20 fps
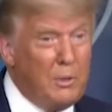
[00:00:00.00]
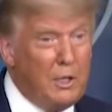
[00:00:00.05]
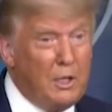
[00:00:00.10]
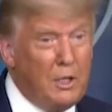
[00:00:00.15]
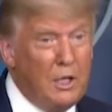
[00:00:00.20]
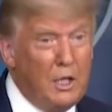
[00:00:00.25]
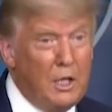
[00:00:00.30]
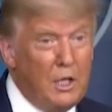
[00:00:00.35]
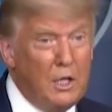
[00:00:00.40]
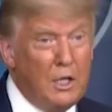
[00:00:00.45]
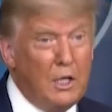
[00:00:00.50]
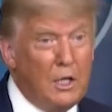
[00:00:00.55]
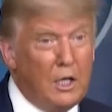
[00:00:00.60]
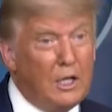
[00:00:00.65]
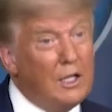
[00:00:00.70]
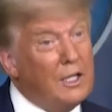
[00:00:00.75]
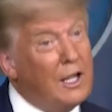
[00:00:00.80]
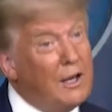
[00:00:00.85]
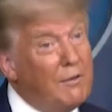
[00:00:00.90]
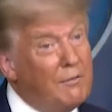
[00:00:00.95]
The
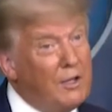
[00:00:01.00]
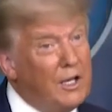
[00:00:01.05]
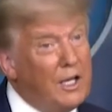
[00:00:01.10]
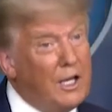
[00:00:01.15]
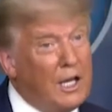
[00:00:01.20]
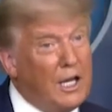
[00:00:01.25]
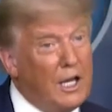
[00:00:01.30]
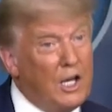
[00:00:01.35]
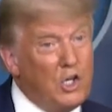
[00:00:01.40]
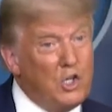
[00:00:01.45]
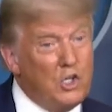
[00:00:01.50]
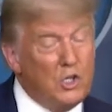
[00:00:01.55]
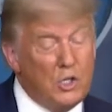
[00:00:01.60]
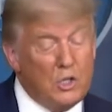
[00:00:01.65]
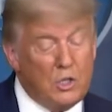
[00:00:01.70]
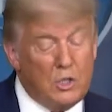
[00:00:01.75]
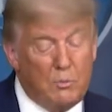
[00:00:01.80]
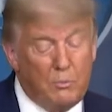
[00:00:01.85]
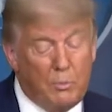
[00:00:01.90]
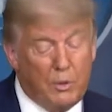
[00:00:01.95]
U.S. did
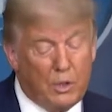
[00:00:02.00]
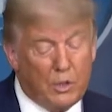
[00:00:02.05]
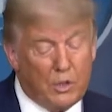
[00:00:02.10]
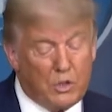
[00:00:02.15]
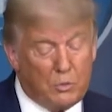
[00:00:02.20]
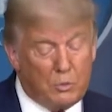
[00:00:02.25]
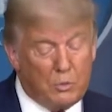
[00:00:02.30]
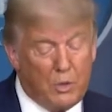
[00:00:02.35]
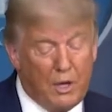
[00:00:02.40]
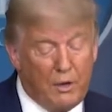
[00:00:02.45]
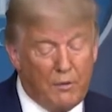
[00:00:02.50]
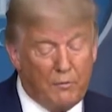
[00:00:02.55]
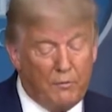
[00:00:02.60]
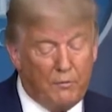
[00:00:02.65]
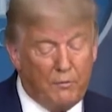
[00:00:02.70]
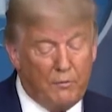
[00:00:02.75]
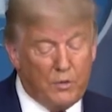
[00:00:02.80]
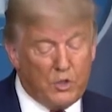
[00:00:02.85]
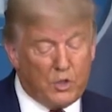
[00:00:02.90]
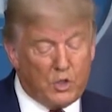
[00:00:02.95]
probably the worst in the
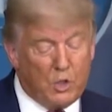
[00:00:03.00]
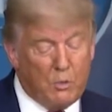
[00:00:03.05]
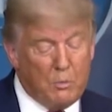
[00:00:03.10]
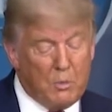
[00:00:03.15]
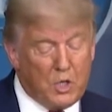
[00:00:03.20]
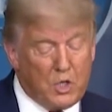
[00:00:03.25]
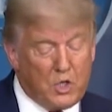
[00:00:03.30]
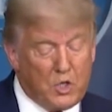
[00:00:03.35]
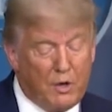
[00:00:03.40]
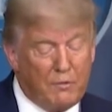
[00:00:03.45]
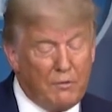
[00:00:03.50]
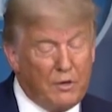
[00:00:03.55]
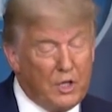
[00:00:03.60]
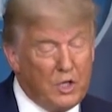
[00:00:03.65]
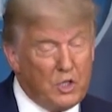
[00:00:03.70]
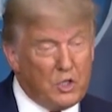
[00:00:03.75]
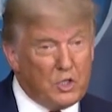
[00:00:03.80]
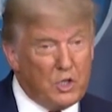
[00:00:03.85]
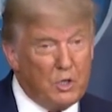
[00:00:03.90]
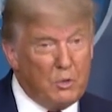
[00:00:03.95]
world. And
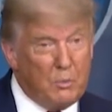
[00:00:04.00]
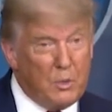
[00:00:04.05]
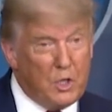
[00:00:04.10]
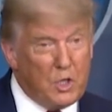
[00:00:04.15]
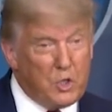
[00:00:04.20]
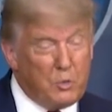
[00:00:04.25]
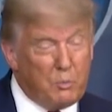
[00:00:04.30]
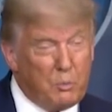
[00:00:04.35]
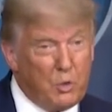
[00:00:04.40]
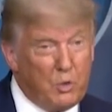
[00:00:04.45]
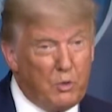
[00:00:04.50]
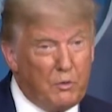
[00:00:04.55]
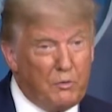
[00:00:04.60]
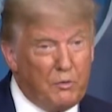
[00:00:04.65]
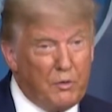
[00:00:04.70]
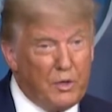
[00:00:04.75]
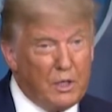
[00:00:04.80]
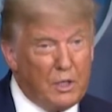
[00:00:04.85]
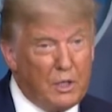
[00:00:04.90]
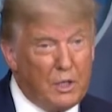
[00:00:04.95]
the U.S. had
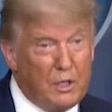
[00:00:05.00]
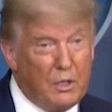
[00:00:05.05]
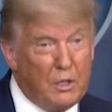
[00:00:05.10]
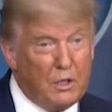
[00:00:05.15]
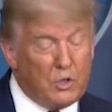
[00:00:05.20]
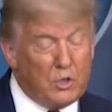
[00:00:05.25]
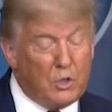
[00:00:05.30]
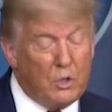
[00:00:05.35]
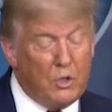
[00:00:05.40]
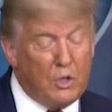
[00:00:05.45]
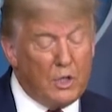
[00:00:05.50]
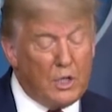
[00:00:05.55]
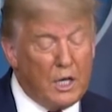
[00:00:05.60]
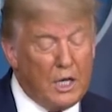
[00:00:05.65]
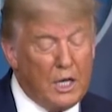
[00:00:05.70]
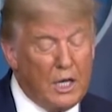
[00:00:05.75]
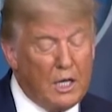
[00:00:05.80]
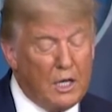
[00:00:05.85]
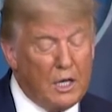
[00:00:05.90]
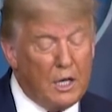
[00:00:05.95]
all the
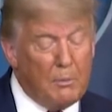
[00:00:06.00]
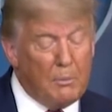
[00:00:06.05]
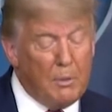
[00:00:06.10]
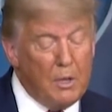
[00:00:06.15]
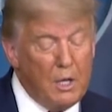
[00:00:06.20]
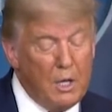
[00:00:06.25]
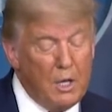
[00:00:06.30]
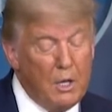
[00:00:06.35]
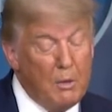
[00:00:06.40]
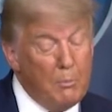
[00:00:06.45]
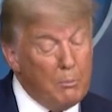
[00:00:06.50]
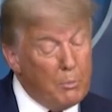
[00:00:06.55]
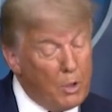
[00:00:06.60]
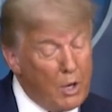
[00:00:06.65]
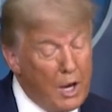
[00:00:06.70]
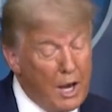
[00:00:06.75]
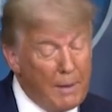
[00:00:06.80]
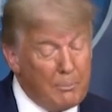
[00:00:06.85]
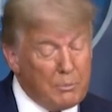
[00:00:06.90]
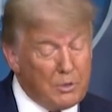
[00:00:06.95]
technologies,
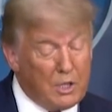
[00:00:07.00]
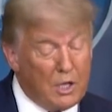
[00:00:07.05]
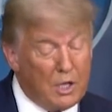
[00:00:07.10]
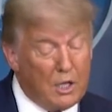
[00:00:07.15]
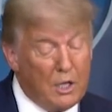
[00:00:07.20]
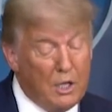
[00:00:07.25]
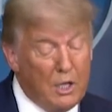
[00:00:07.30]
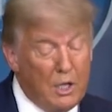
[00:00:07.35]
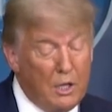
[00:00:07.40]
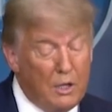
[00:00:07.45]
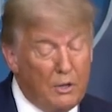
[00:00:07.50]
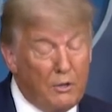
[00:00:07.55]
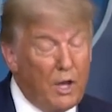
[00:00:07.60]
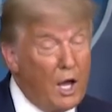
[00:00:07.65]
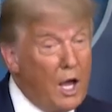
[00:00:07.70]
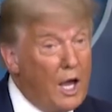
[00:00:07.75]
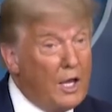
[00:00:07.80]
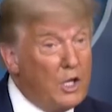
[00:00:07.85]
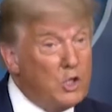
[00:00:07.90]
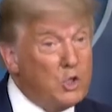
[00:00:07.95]
all the leading
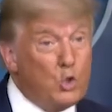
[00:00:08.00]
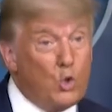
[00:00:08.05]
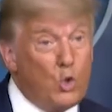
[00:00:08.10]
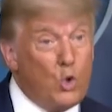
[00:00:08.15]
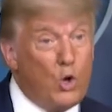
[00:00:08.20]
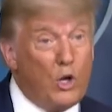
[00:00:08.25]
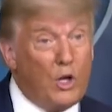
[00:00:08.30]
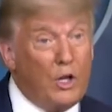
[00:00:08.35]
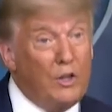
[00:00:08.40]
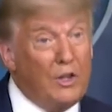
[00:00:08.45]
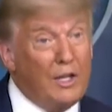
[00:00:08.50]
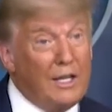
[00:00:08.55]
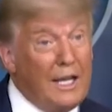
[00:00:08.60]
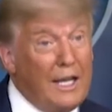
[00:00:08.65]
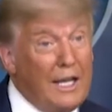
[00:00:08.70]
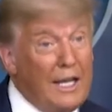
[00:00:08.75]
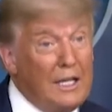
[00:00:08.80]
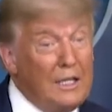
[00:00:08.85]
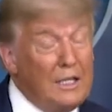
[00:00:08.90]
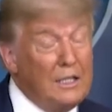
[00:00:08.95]
doctors, the
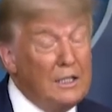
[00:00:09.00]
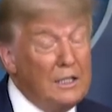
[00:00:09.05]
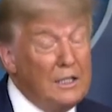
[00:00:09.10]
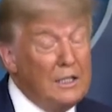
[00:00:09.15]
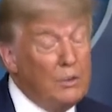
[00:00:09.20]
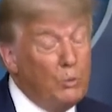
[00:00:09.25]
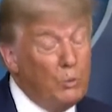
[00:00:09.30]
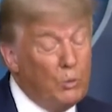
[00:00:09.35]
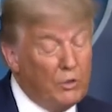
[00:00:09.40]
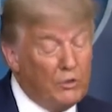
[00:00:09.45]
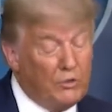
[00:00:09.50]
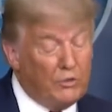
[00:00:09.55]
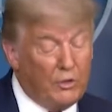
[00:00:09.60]
CDC,